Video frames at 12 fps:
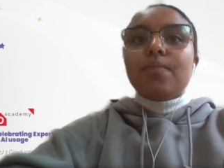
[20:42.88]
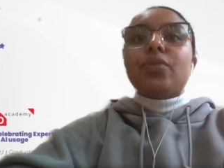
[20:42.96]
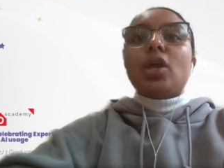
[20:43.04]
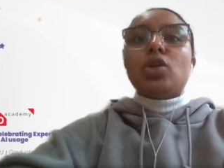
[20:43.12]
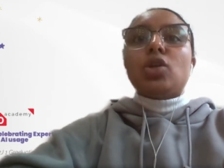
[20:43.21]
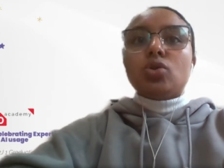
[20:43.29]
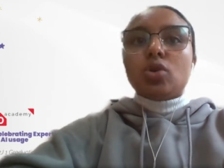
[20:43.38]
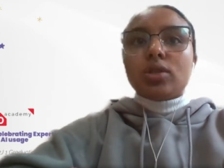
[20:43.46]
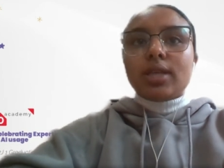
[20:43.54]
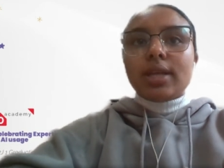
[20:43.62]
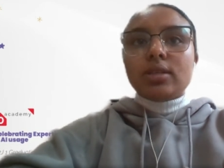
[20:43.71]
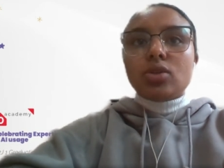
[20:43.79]
and also
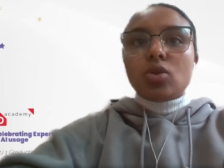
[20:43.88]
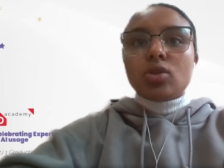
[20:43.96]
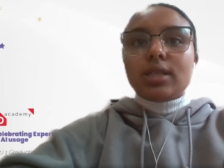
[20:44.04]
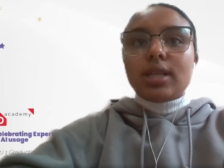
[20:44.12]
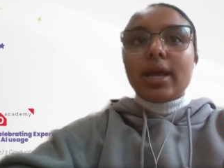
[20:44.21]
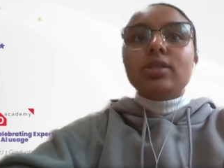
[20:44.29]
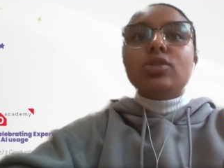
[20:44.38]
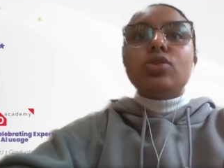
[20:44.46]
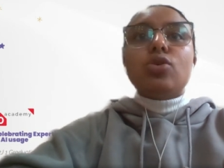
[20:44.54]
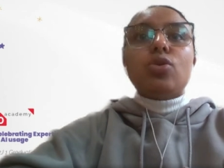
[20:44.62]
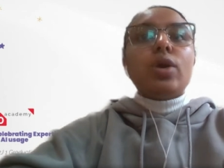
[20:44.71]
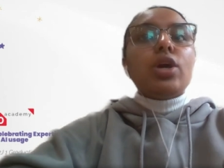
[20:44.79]
sent it on Slack.
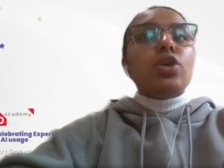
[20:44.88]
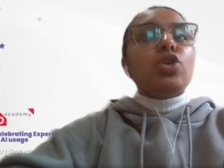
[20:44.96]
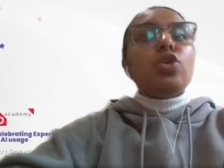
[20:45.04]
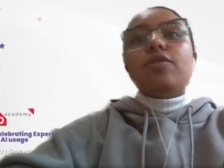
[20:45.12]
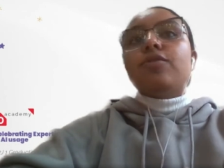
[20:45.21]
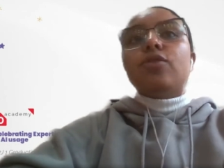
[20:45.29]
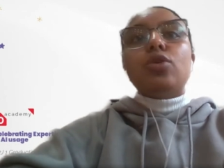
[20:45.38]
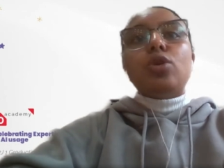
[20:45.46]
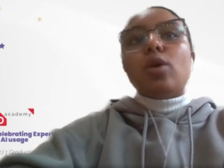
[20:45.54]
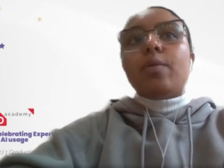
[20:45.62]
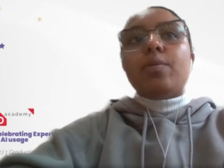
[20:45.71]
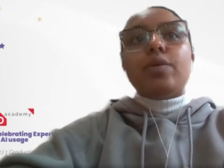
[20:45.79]
So you can follow
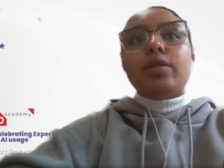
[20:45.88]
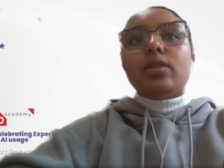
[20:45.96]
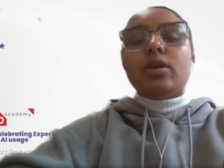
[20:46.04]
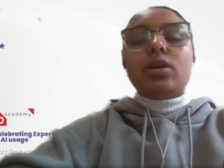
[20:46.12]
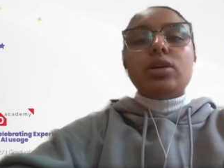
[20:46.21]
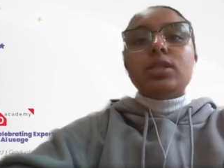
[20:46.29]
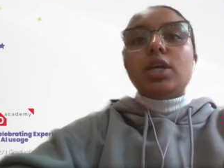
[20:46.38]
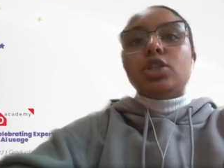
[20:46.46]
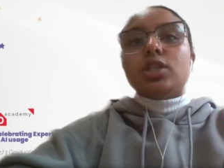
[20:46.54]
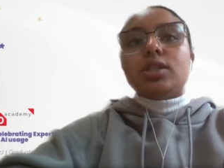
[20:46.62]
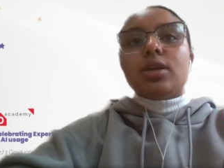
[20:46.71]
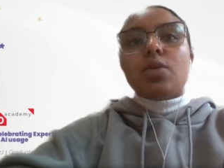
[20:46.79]
up with the
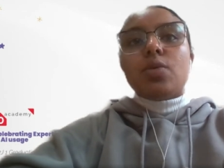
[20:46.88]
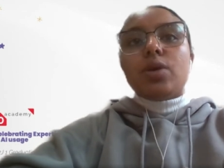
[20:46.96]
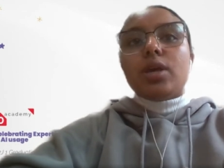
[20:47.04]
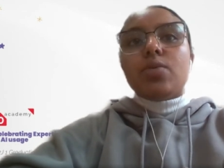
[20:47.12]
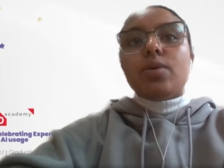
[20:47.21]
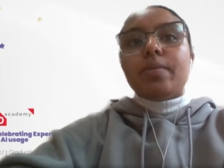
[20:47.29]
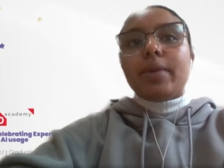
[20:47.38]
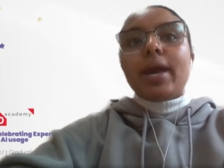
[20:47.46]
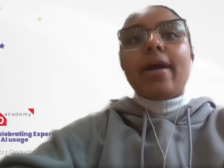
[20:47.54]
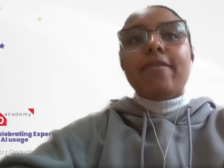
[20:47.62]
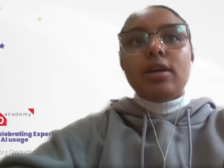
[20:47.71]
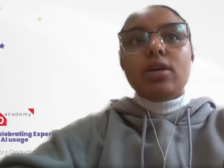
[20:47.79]
sessions that we will be
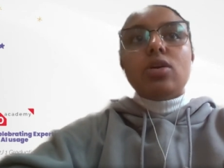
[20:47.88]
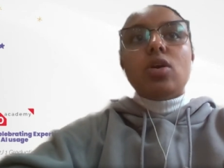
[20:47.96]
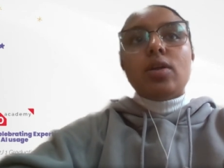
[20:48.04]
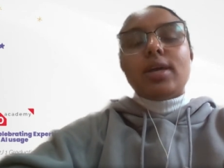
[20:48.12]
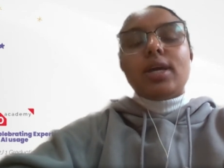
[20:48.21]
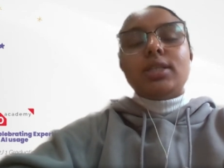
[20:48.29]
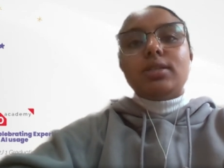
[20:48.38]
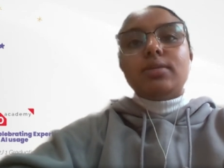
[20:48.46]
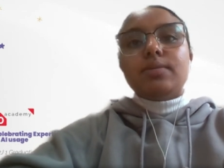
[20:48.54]
having on that.